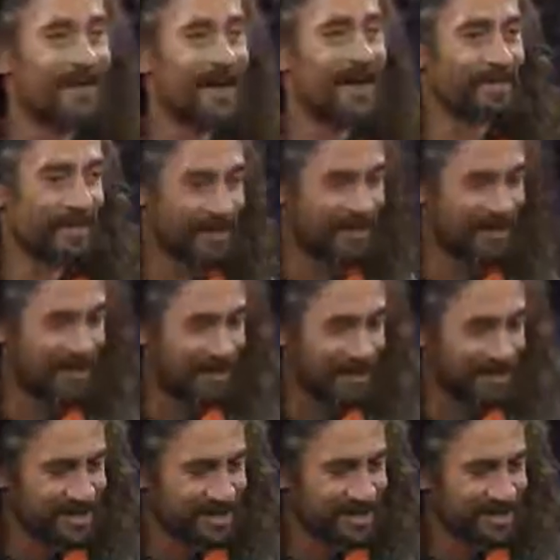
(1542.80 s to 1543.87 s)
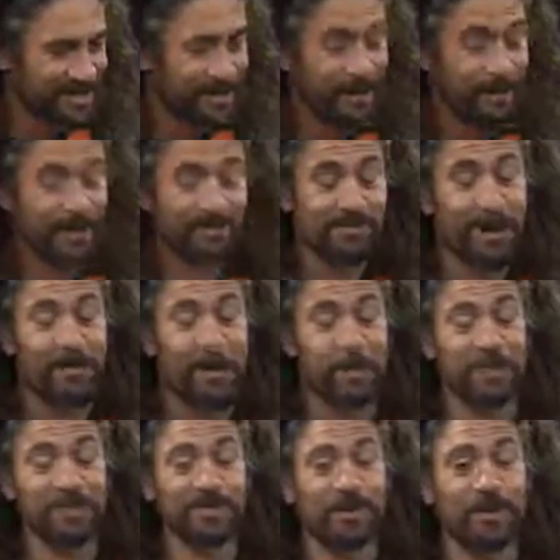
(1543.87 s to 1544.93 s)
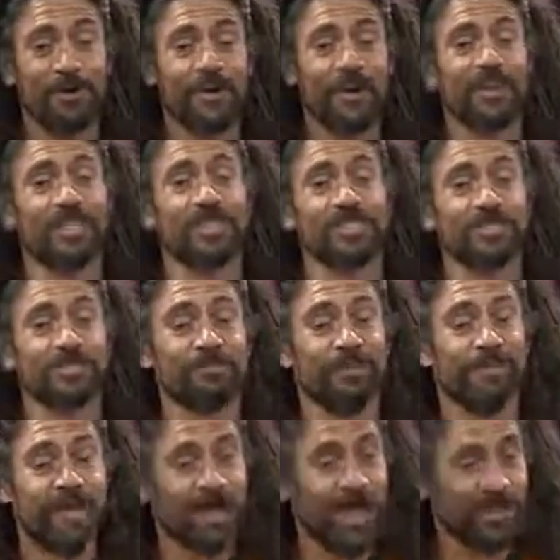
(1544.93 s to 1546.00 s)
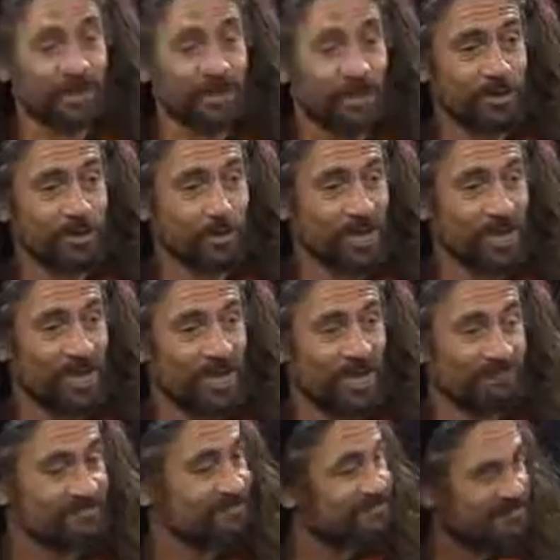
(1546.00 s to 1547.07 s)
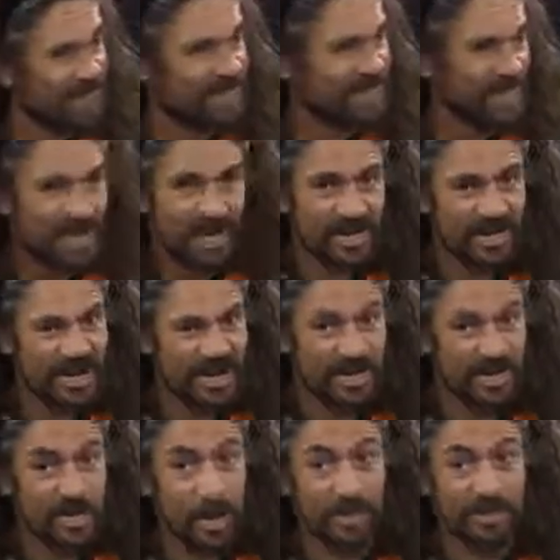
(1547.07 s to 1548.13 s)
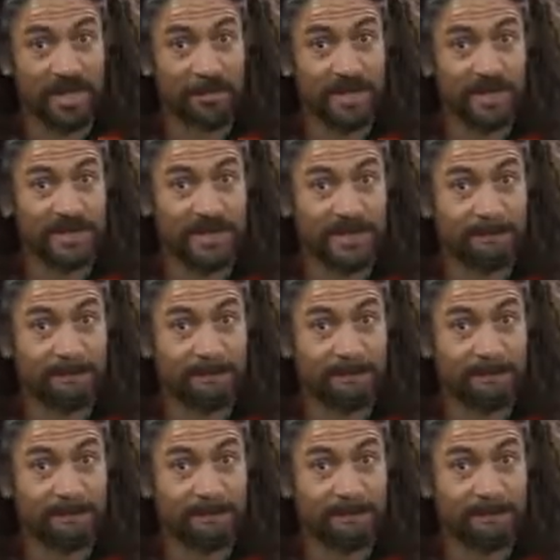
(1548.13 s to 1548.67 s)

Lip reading: Well, thank you very much. That was my Māori song in English, but that last word, Toyota, I don't actually know what that means.